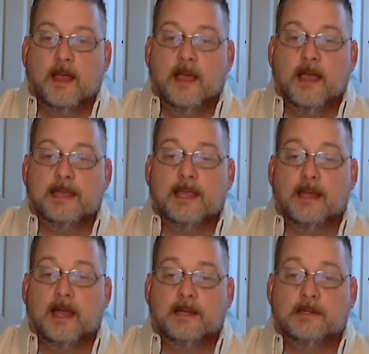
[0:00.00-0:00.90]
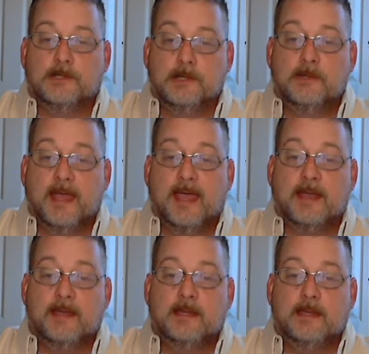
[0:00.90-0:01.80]
I cannot do that
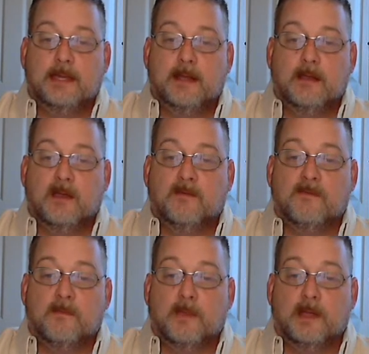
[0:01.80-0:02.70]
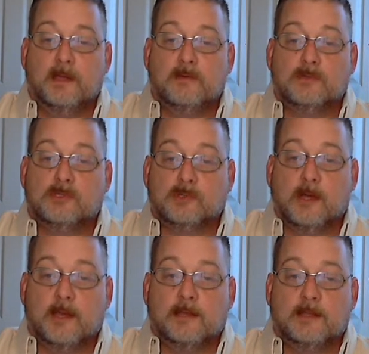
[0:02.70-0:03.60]
in and of my own
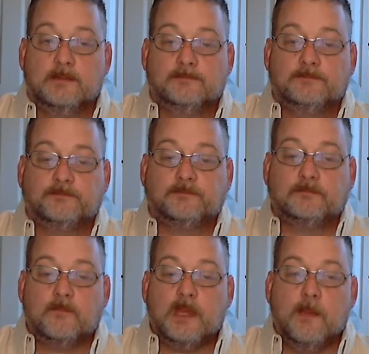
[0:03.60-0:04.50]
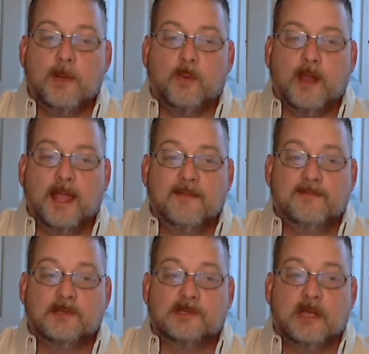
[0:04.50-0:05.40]
strength. But what I've
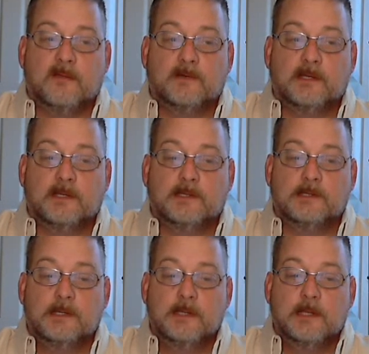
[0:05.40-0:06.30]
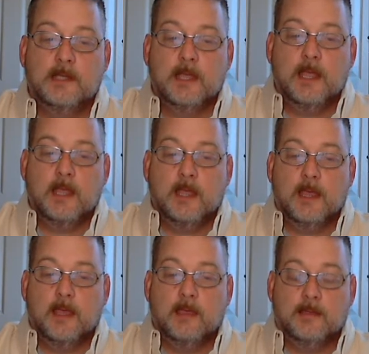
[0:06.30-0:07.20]
discovered is
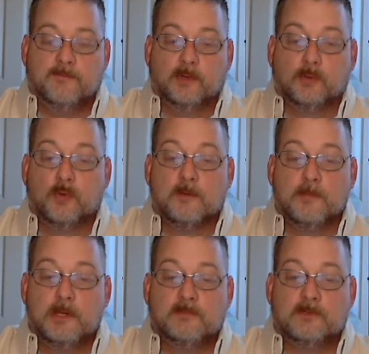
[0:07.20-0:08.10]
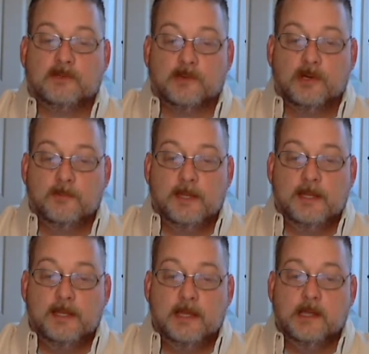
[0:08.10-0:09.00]
if the Lord moves through
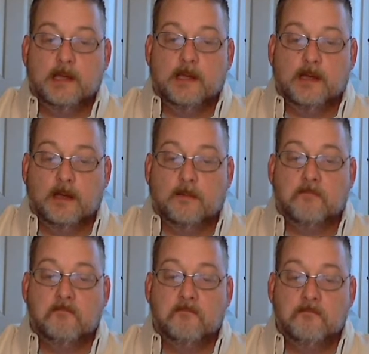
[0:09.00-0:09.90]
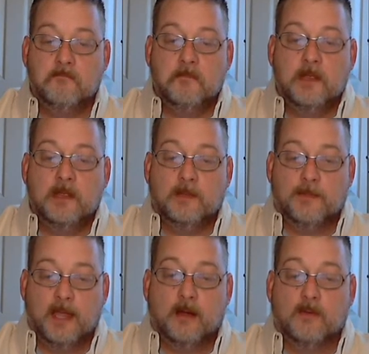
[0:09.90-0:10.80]
me, the
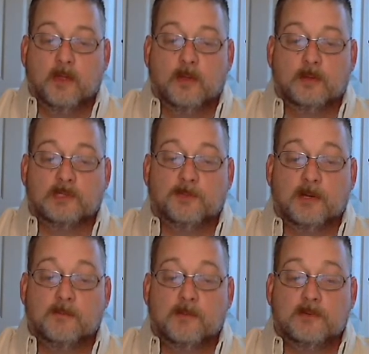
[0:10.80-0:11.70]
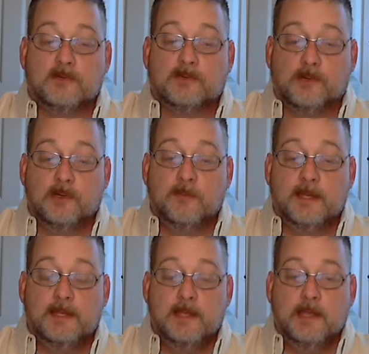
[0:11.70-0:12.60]
power of the Holy Spirit moves through me,